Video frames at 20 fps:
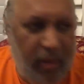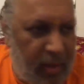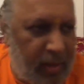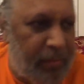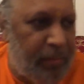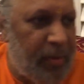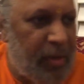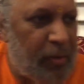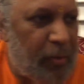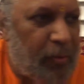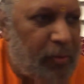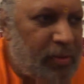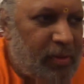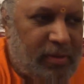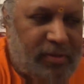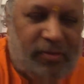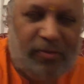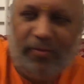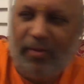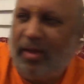Let me go
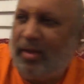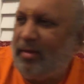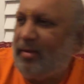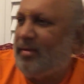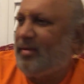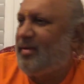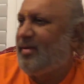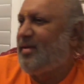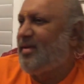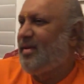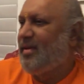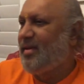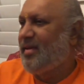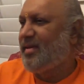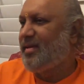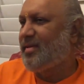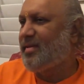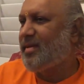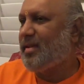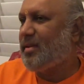this way.
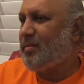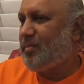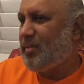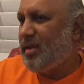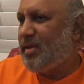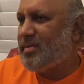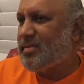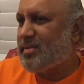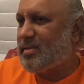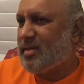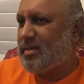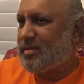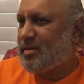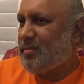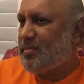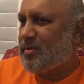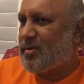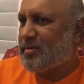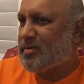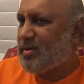That means such a
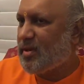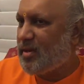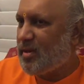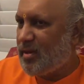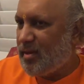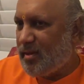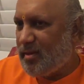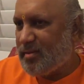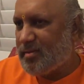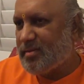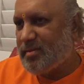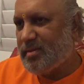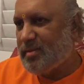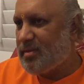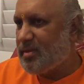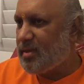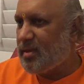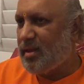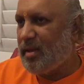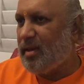person is
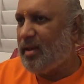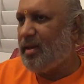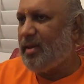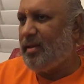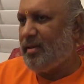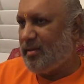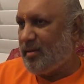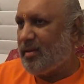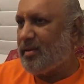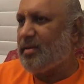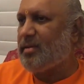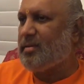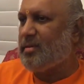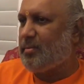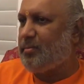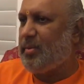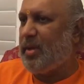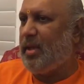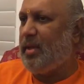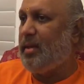really
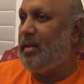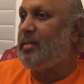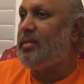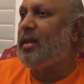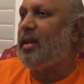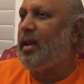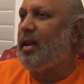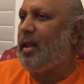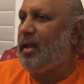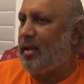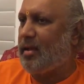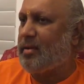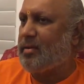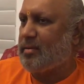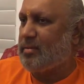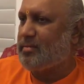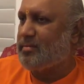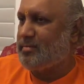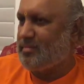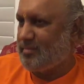pain in the neck.
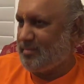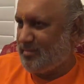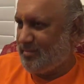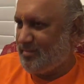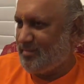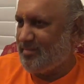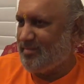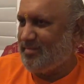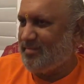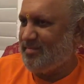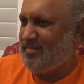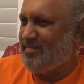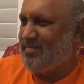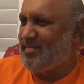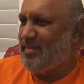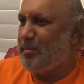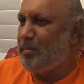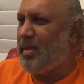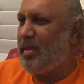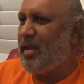
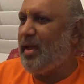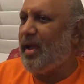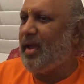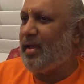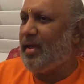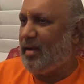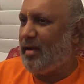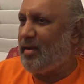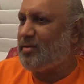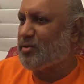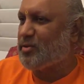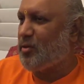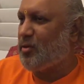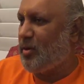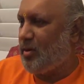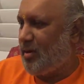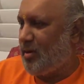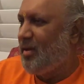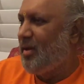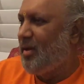PIN it's called.